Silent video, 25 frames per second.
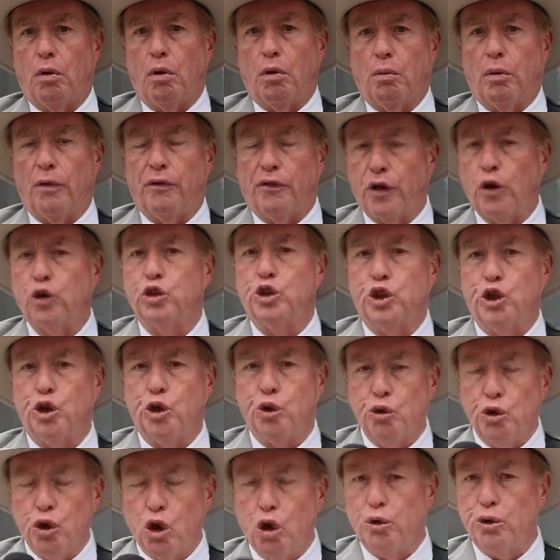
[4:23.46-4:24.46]
Well, folks,
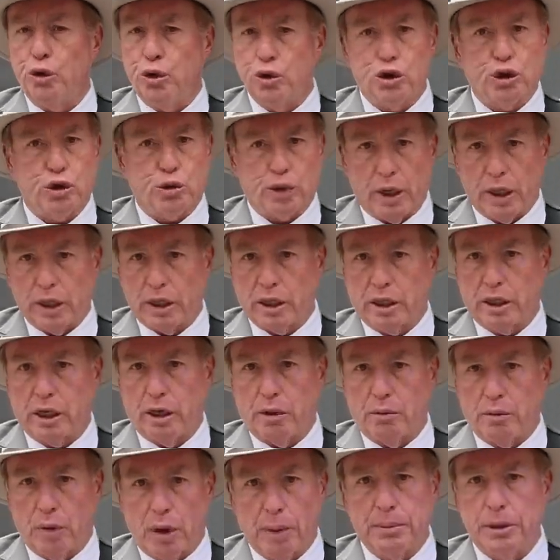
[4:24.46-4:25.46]
you know you trust
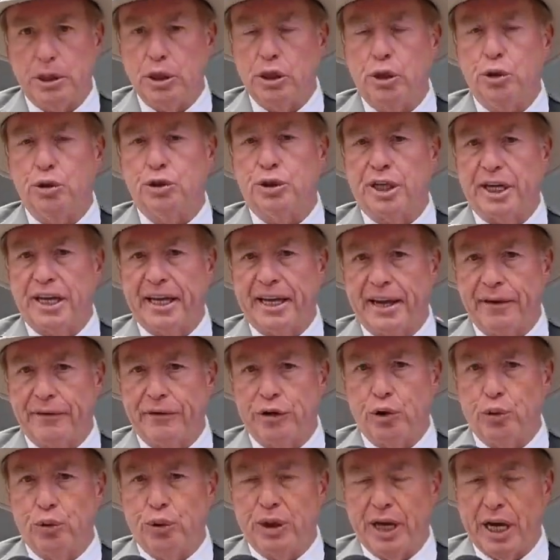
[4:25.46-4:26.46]
Rebel News to give
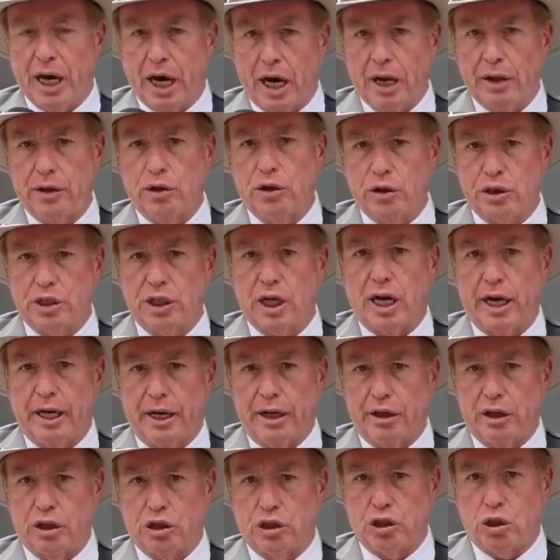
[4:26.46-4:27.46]
you the other side
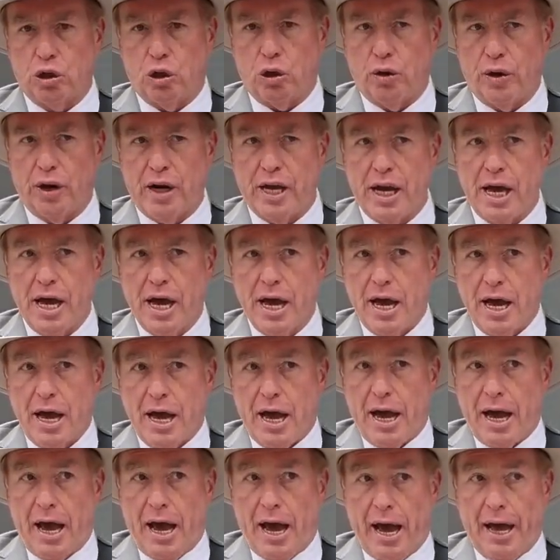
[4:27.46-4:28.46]
of the story,
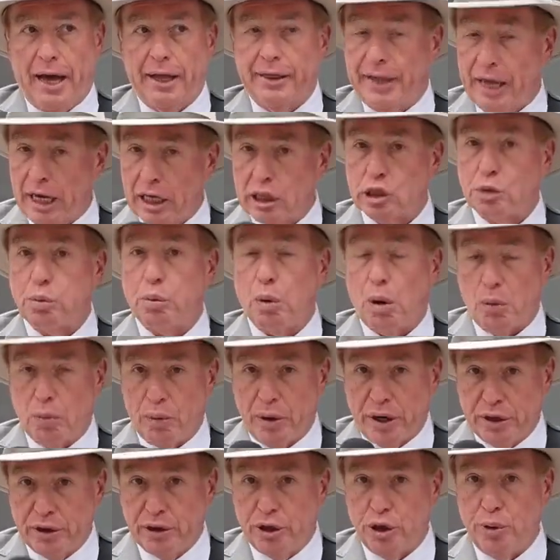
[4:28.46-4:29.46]
and that's what
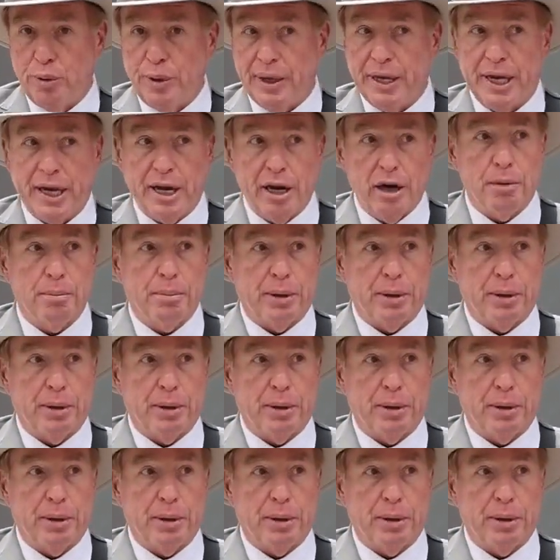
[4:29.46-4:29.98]
we're doing here.